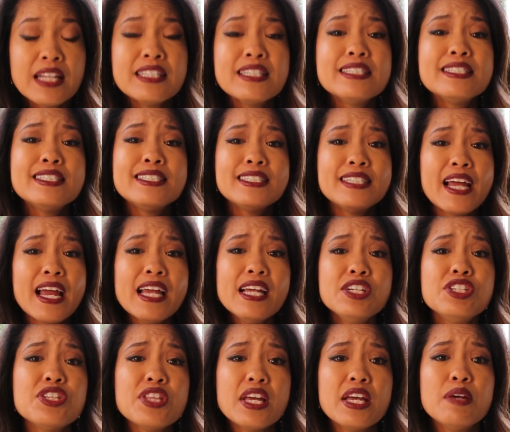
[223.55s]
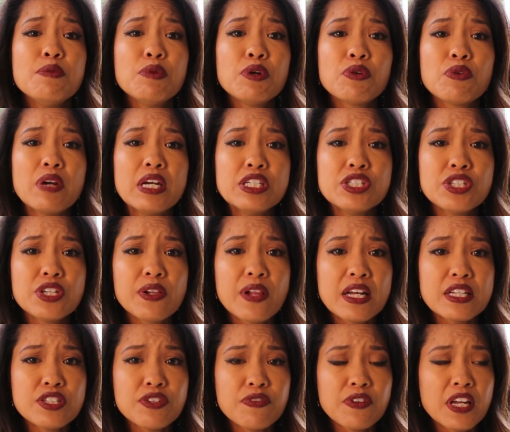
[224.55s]
to change the immigration
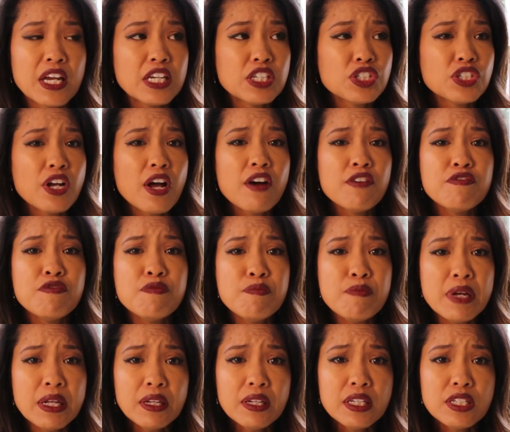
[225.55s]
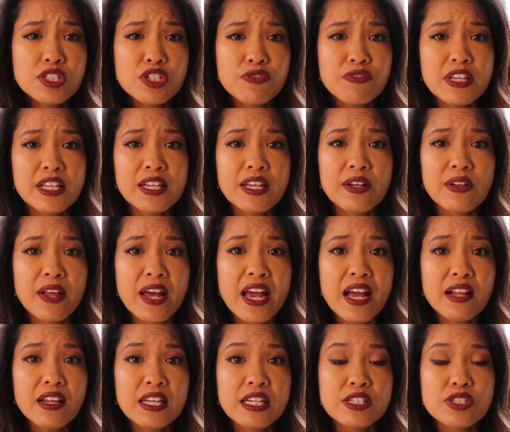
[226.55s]
classification of millions of illegal
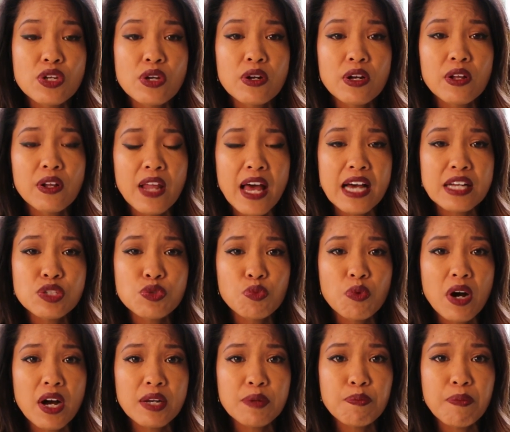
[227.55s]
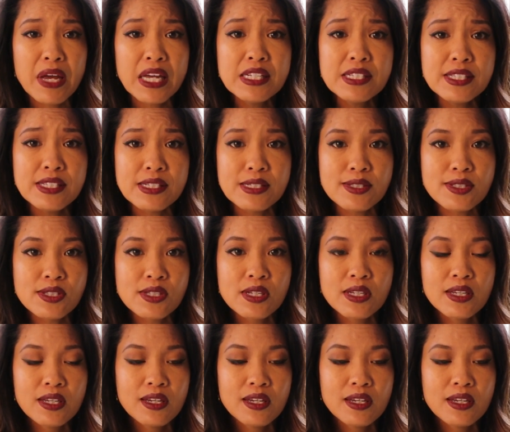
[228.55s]
aliens on a class-wide basis.